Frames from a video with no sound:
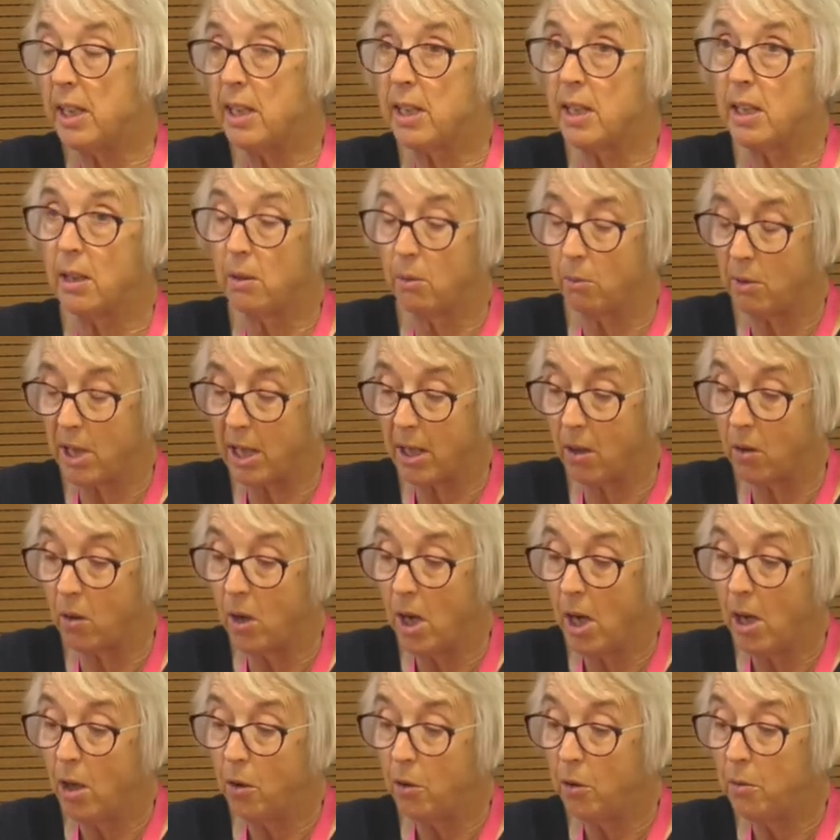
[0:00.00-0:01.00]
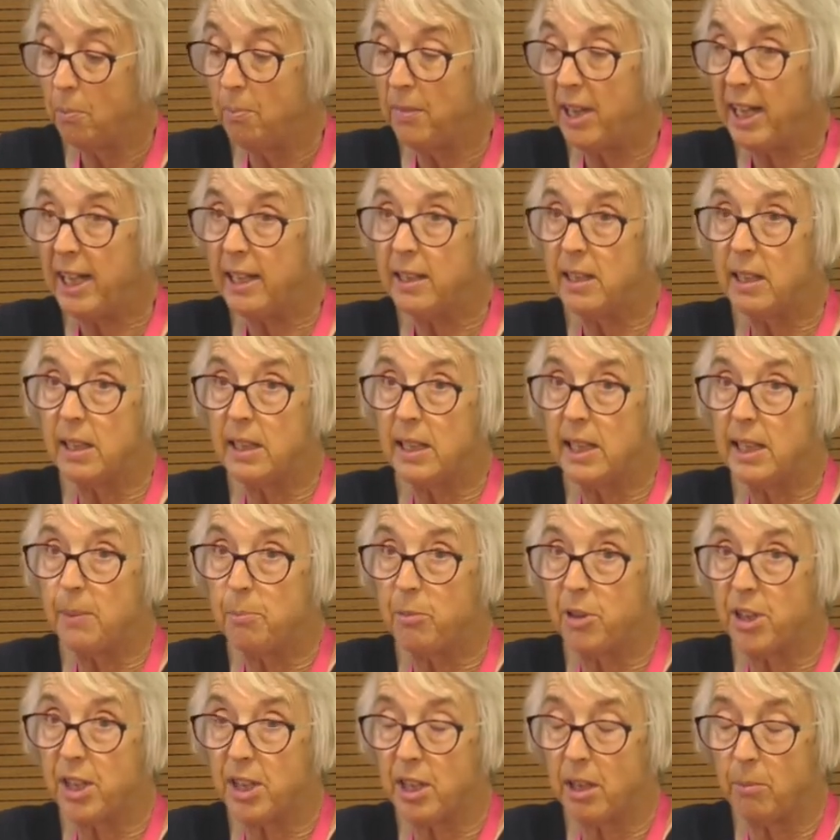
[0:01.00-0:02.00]
Sitwell who made the
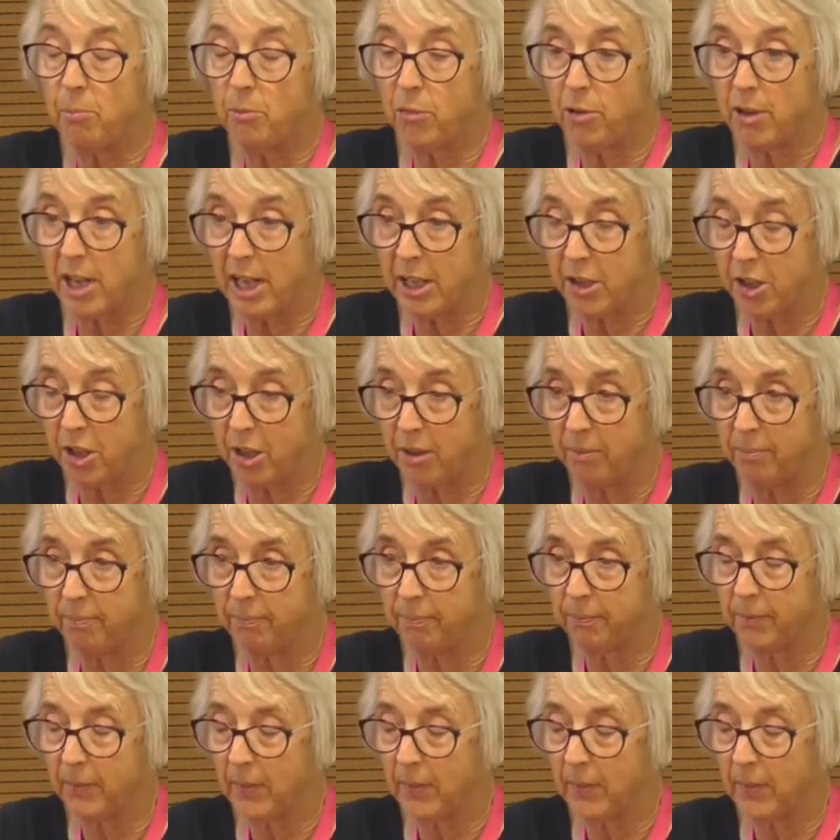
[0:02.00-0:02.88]
deepest impression.